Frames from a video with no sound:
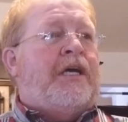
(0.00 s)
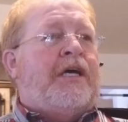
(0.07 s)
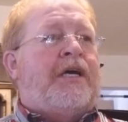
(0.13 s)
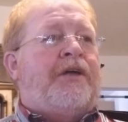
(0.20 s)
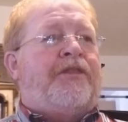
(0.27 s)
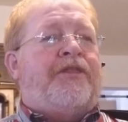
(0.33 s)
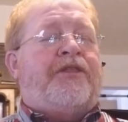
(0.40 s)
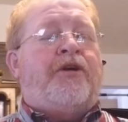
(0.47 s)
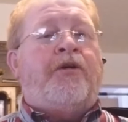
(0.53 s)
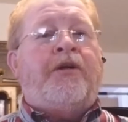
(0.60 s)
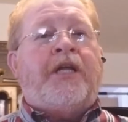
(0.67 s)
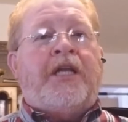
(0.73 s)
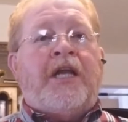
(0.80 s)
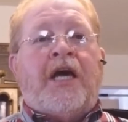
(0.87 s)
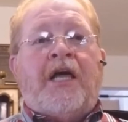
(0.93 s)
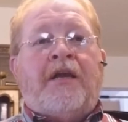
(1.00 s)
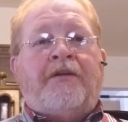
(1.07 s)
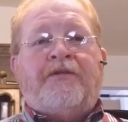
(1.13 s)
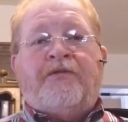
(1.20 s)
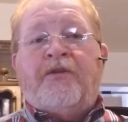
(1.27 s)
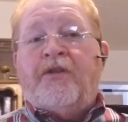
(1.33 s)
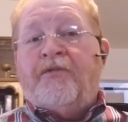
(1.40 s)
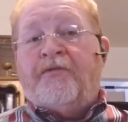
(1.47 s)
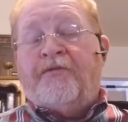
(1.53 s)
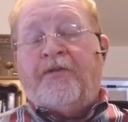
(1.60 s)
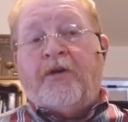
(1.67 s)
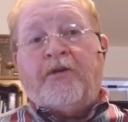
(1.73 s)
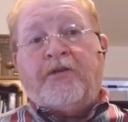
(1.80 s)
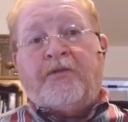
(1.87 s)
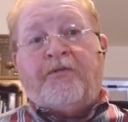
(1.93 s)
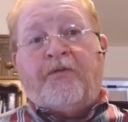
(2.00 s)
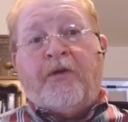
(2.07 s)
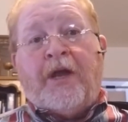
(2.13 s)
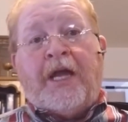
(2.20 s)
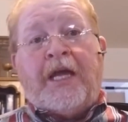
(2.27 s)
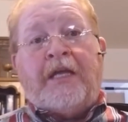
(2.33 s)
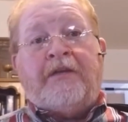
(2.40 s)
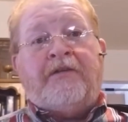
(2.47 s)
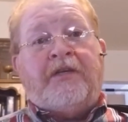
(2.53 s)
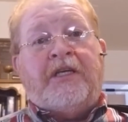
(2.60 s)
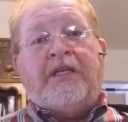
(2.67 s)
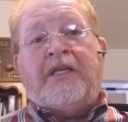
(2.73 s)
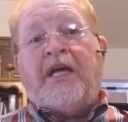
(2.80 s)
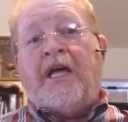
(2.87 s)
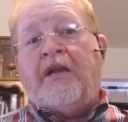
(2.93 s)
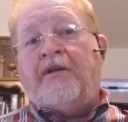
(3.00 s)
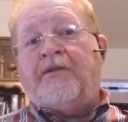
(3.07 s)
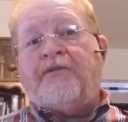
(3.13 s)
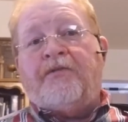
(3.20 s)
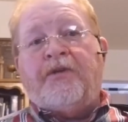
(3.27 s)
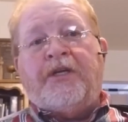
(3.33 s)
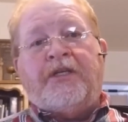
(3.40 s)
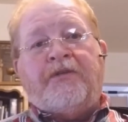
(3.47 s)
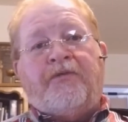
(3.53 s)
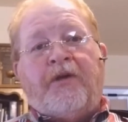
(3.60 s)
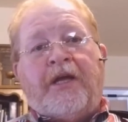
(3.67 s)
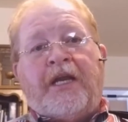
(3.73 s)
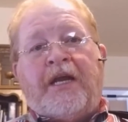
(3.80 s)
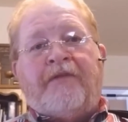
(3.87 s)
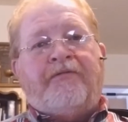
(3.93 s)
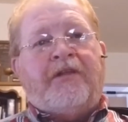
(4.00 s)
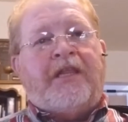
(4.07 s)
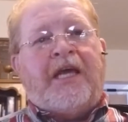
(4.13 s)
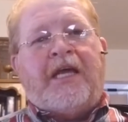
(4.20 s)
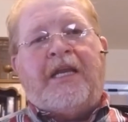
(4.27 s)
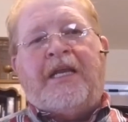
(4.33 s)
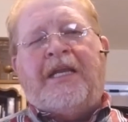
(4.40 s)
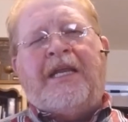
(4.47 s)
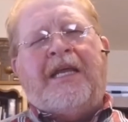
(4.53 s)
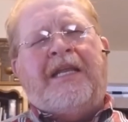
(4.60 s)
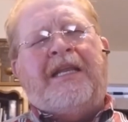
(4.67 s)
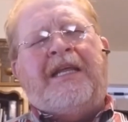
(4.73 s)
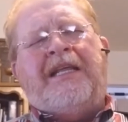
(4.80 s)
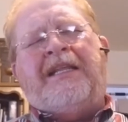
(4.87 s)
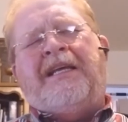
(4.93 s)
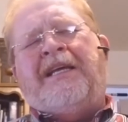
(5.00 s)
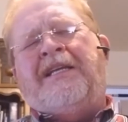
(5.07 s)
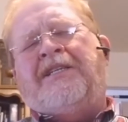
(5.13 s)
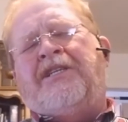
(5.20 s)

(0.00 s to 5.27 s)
$30 for the first fret, $10 for each fret after that, and it